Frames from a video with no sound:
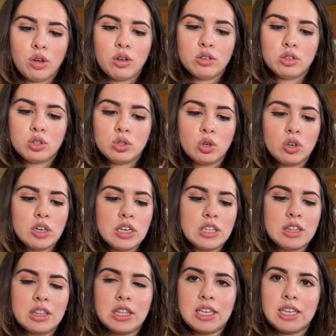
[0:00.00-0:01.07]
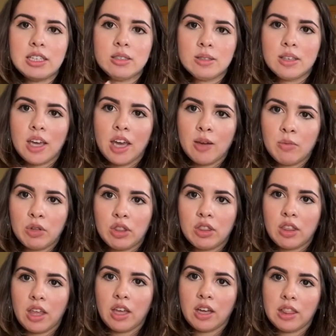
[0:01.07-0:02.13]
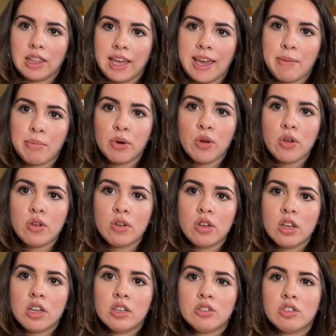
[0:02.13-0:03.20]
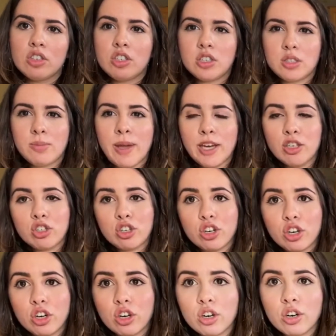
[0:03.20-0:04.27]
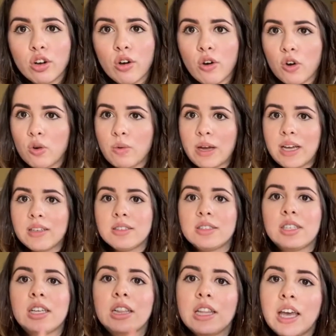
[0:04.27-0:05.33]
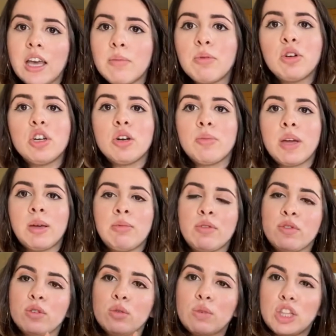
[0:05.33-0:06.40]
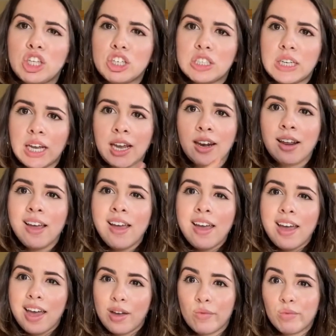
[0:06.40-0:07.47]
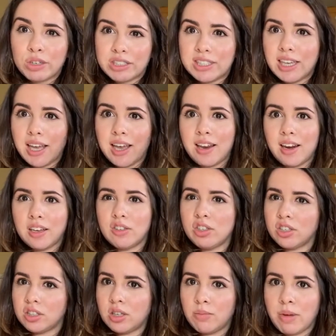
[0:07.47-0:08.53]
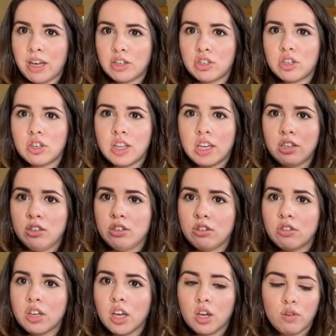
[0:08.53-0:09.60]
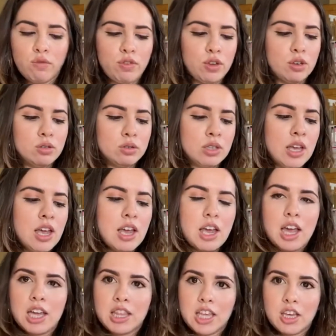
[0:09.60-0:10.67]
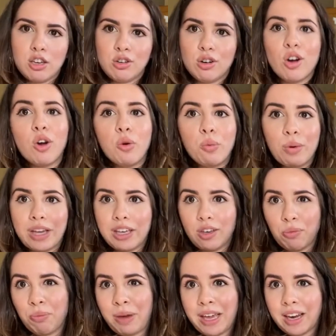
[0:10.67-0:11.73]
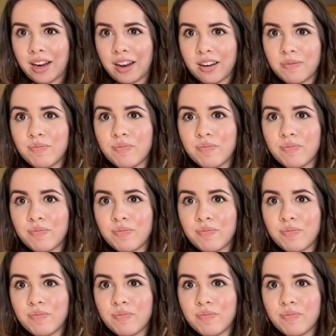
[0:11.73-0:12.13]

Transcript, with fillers: store it, these came with like a label. So just make sure always to label your baby food with your date and what's in it just to make sure that you don't get confused and that you know when you made it.